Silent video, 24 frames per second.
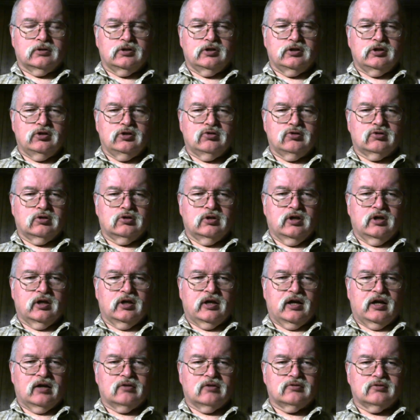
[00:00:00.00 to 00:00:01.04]
You
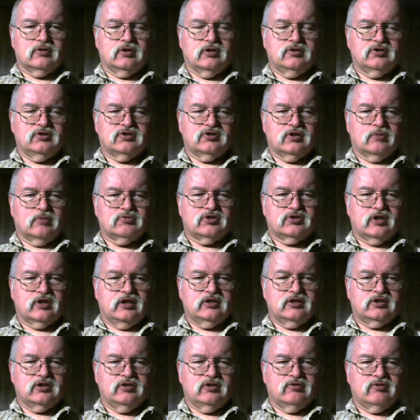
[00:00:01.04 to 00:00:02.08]
have, in some
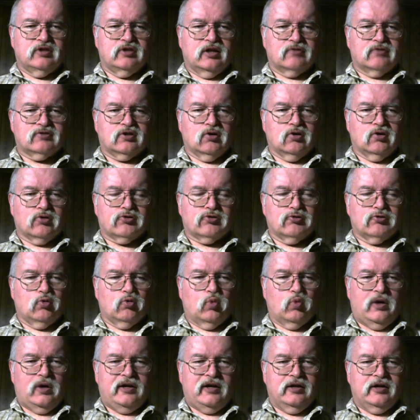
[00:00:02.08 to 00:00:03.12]
states, you even have to go through a
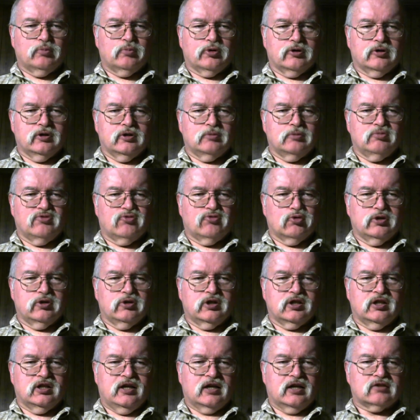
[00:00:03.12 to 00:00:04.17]
waiting period before you
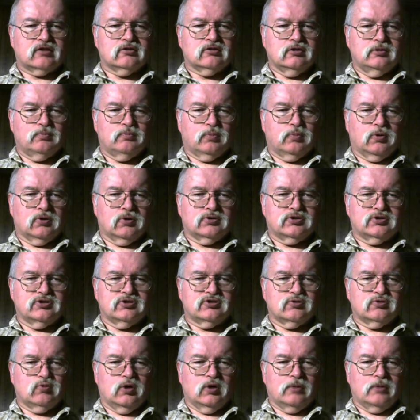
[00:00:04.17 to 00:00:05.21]
can actually
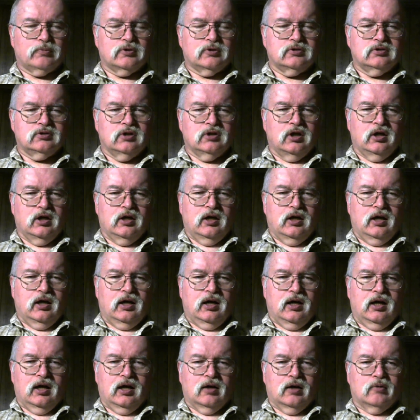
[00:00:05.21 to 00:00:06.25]
purchase a weapon.
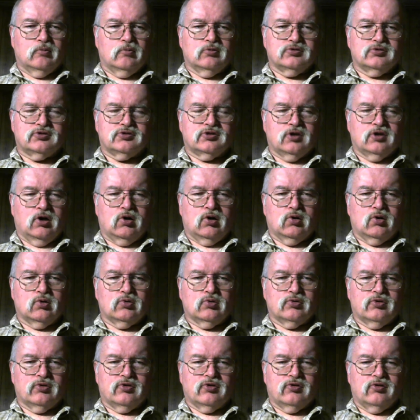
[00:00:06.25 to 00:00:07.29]
So
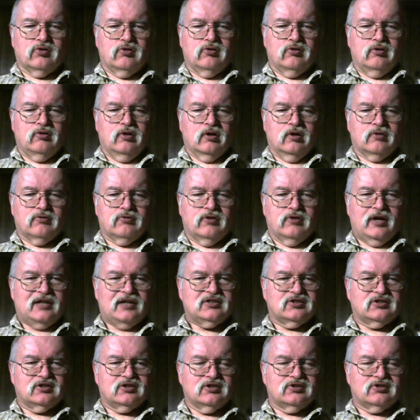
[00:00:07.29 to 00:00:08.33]

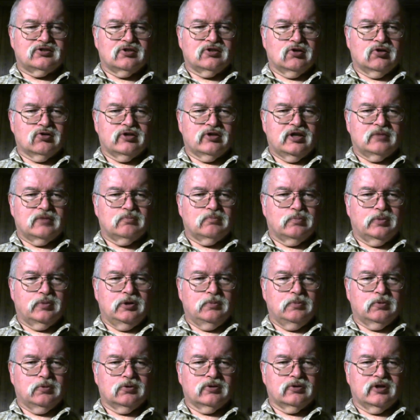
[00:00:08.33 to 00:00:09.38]
that's just so that
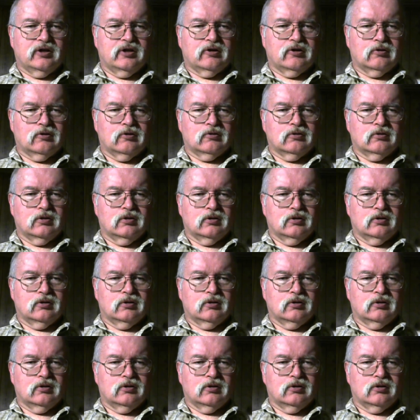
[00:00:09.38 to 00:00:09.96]
people that are